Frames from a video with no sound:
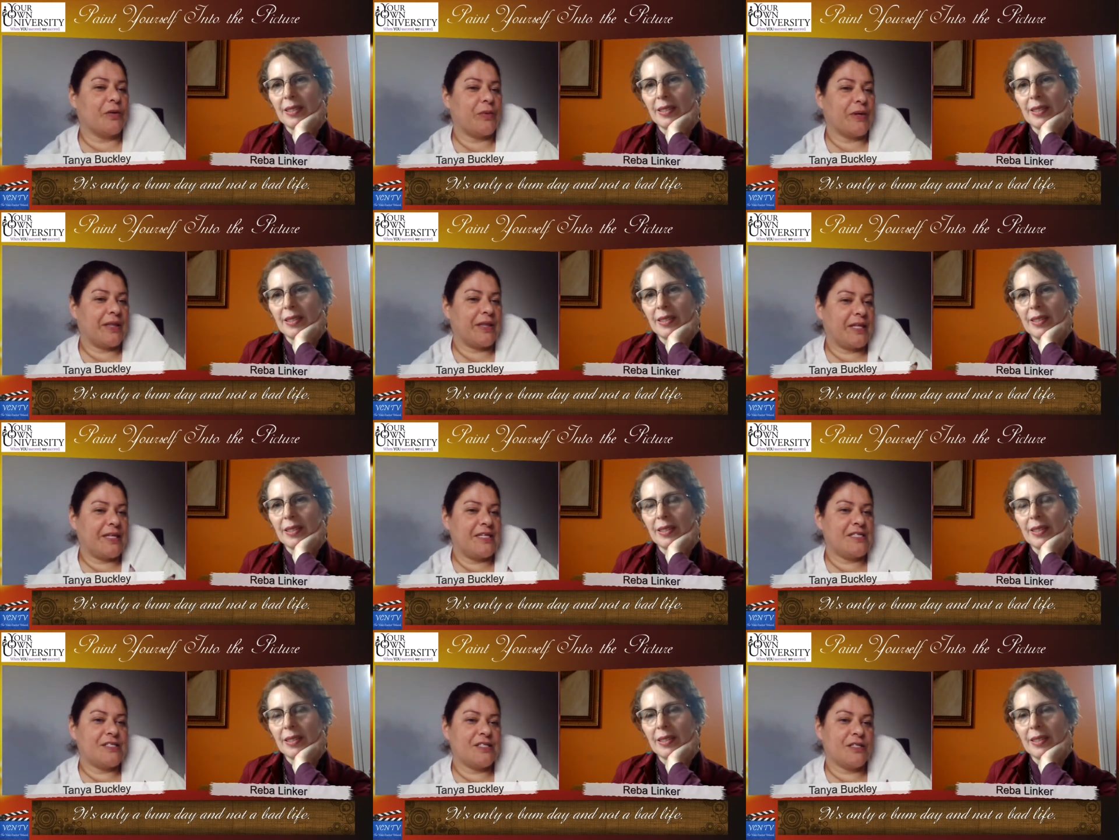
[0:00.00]

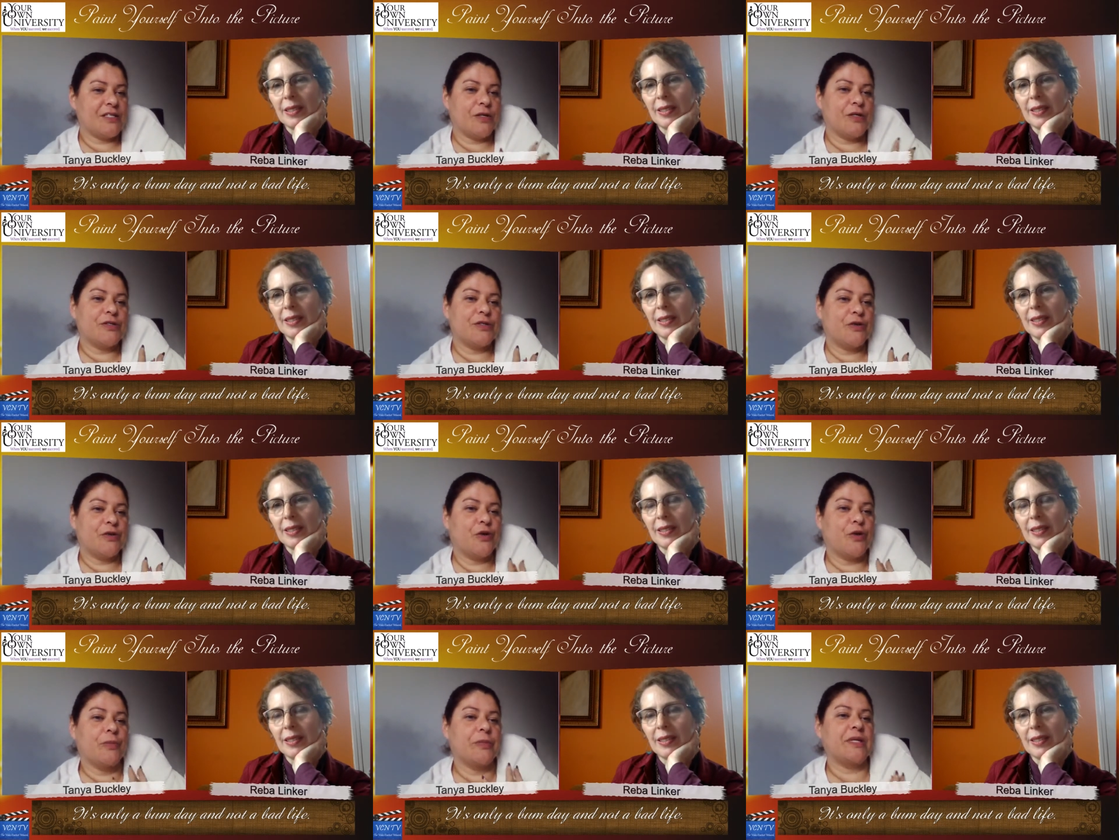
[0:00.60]
Speaker 1: When these thoughts
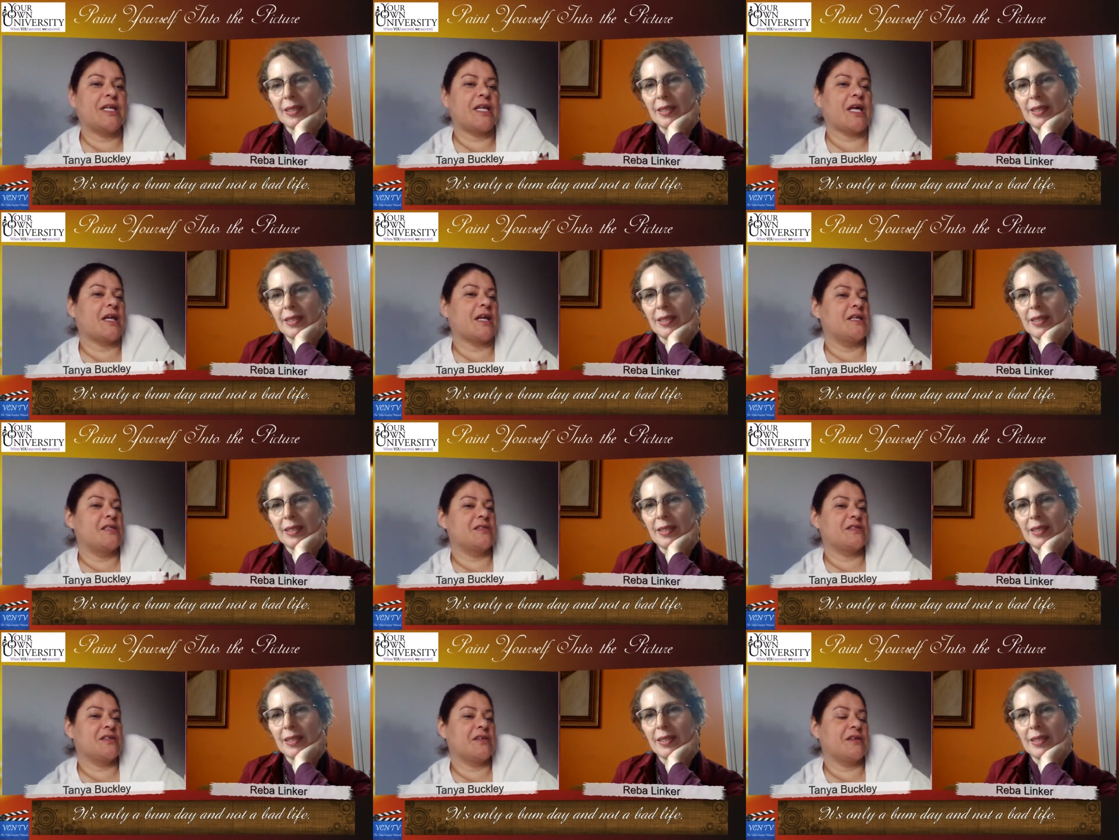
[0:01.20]
are coming in, I
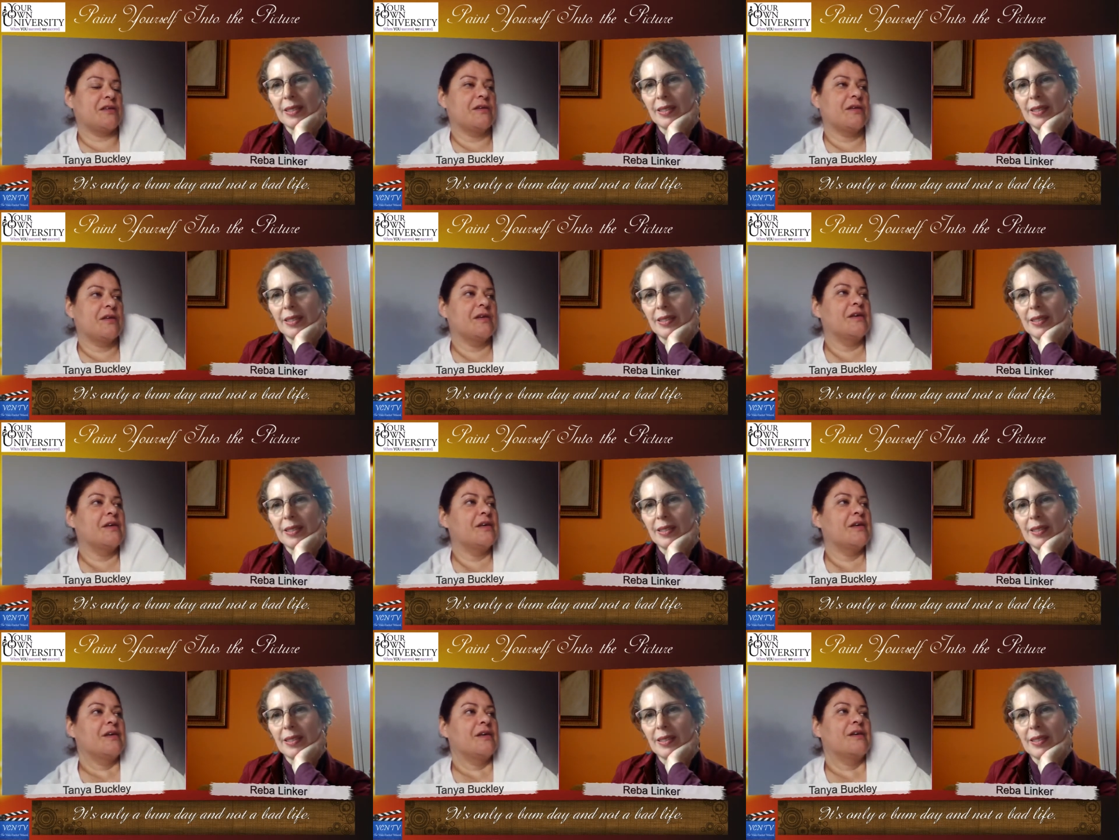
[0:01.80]
need to,
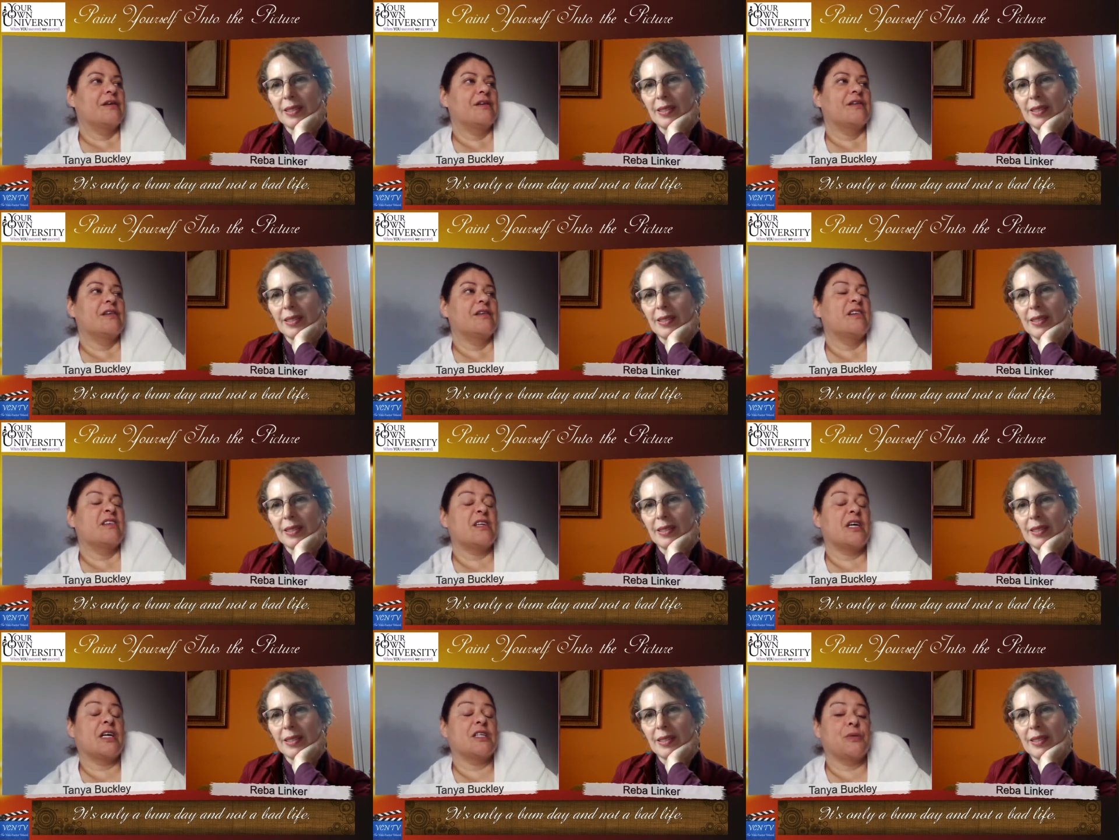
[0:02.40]

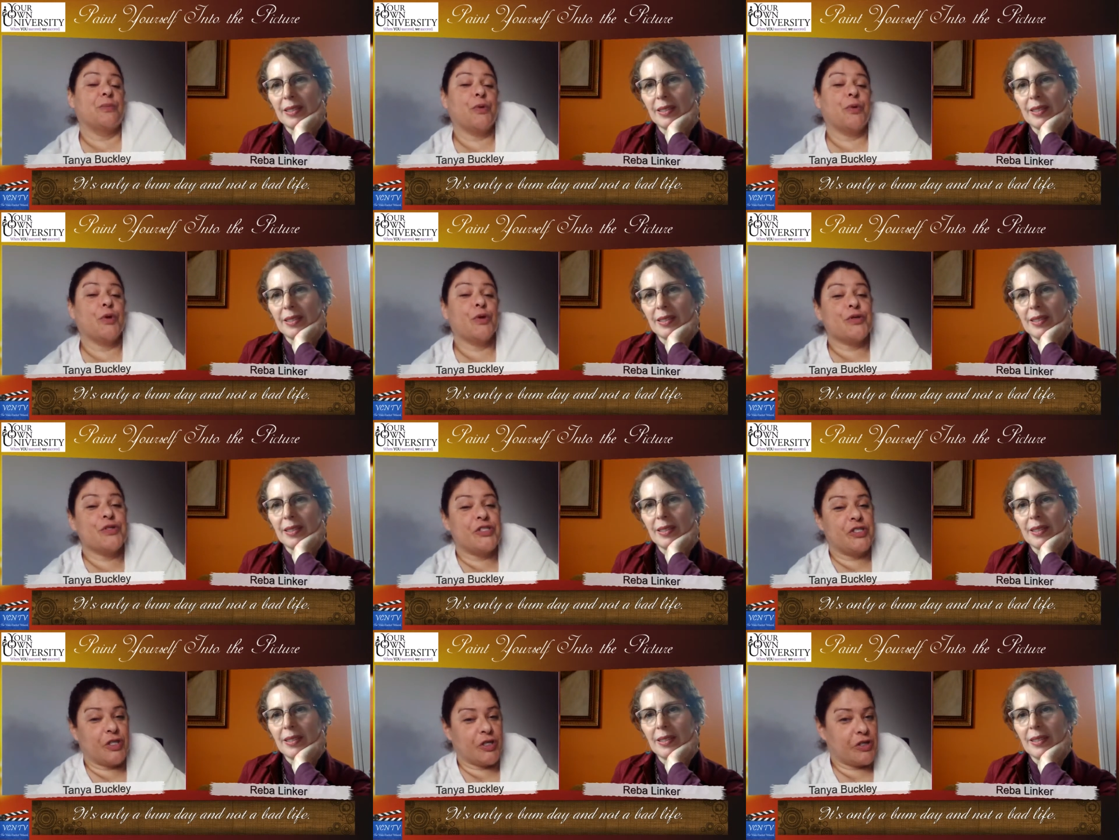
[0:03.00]
I
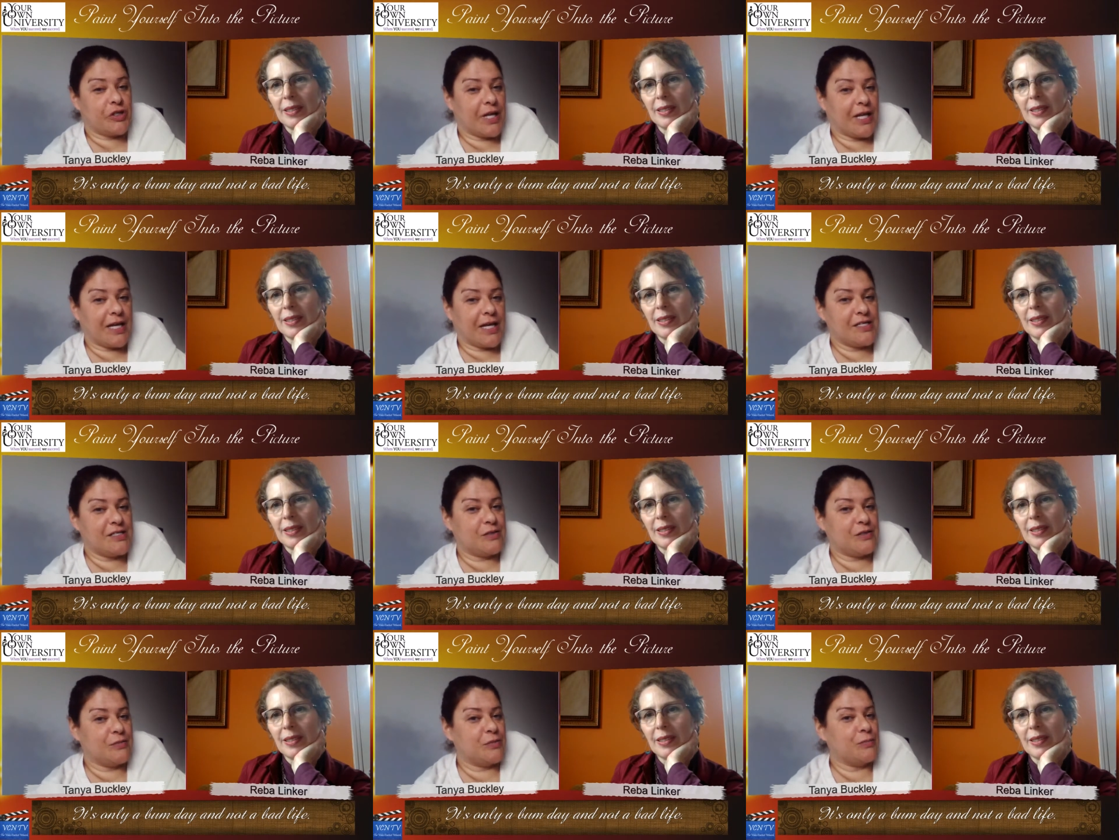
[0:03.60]
suppose,
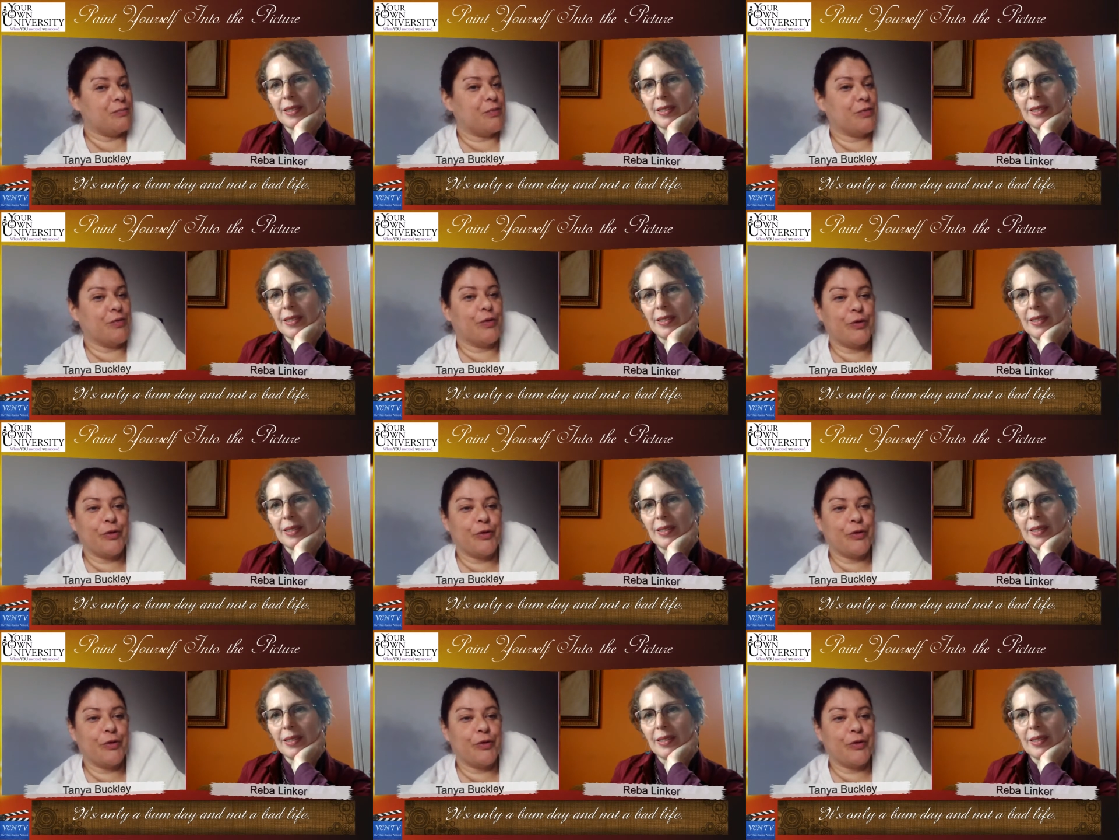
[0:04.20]
journalize them and